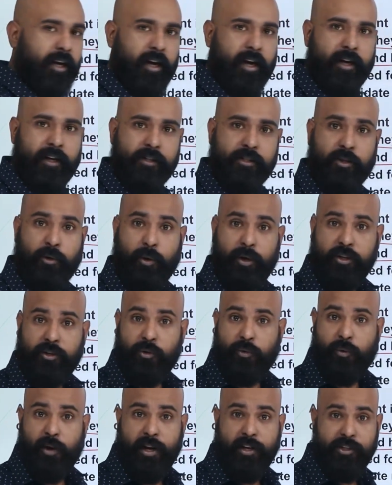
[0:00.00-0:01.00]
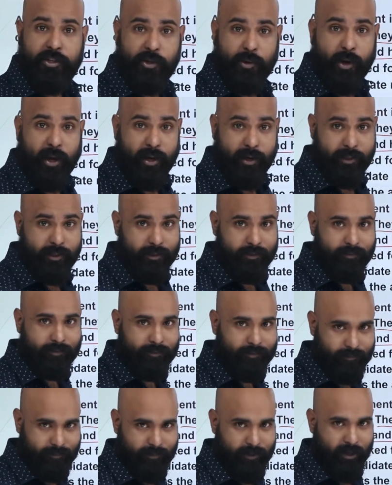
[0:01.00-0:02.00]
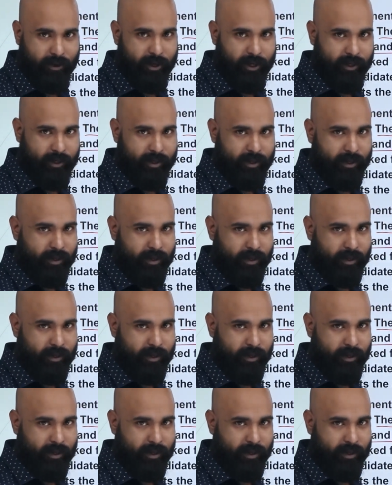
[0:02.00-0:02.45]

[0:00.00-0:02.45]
It is going to rain tonight. Alright?